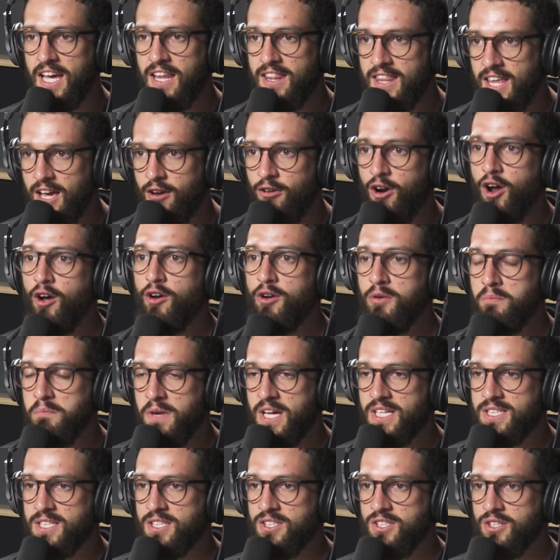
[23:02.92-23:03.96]
get their own
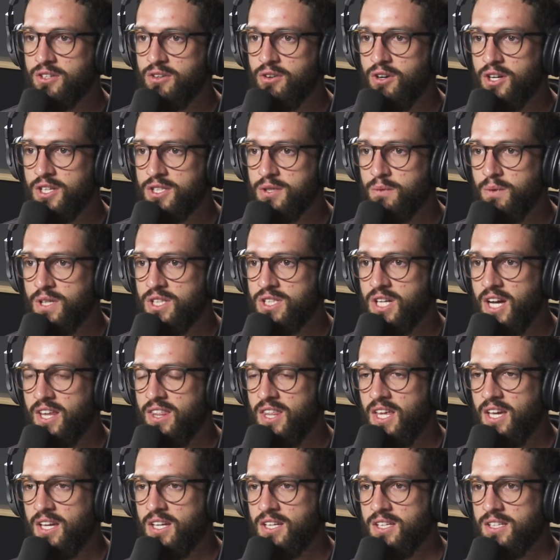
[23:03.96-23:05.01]
message across, which I
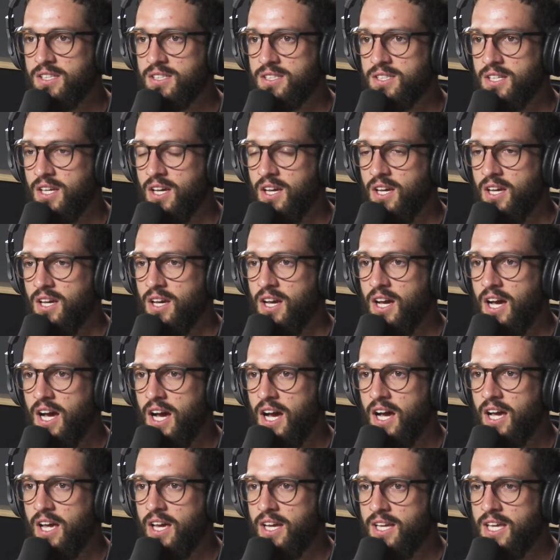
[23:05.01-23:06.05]
think is
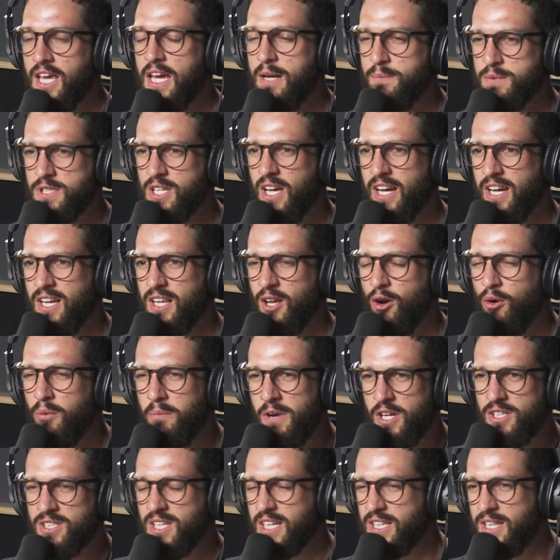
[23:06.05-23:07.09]
it keeps like
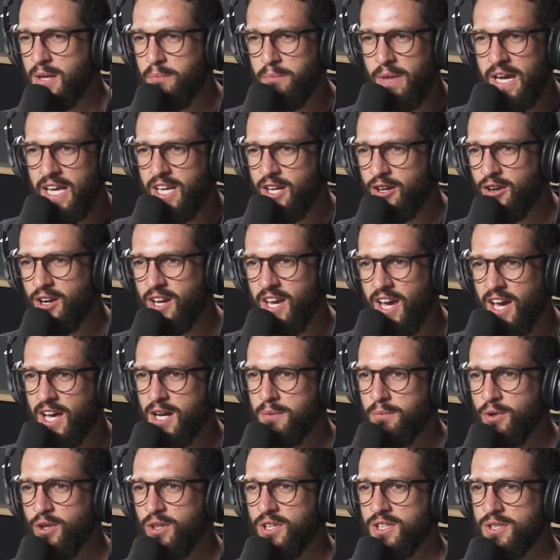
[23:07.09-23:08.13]
almost like the media
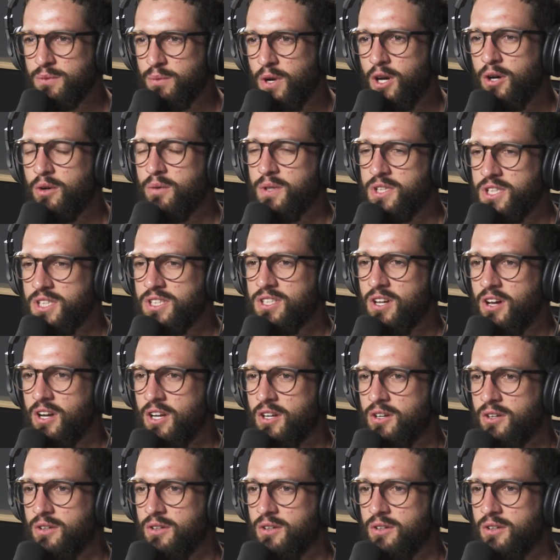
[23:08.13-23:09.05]
accountable as well, which is kind of